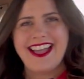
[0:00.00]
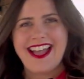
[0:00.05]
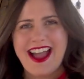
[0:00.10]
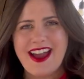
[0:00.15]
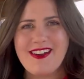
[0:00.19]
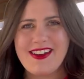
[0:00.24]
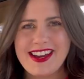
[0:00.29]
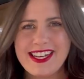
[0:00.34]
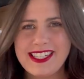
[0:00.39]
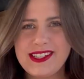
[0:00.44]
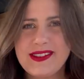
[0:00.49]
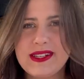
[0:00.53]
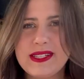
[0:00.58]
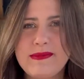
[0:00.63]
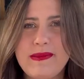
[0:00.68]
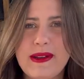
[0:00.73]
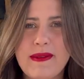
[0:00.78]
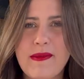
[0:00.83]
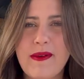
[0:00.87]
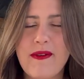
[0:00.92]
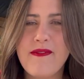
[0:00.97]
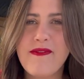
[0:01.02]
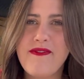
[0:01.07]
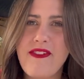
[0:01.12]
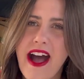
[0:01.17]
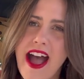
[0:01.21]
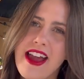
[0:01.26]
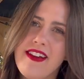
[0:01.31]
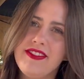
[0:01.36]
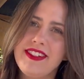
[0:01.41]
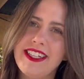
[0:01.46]
Alright, so it's been about
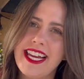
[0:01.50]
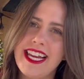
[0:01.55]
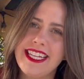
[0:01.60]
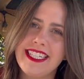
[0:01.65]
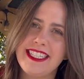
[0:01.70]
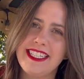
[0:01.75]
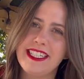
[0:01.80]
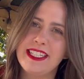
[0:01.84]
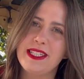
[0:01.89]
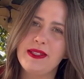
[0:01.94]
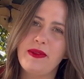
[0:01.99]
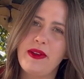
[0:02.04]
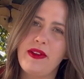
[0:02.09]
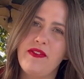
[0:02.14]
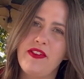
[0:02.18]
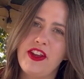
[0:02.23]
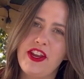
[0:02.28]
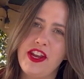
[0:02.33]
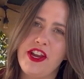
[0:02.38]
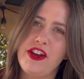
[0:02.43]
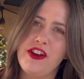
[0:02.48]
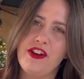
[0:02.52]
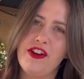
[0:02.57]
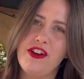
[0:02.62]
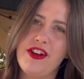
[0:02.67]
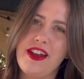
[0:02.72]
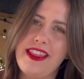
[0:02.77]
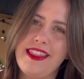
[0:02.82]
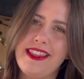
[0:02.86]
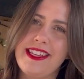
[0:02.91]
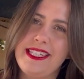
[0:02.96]
5 days since we've
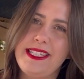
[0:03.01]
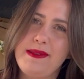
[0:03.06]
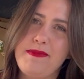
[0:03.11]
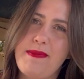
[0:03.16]
cured this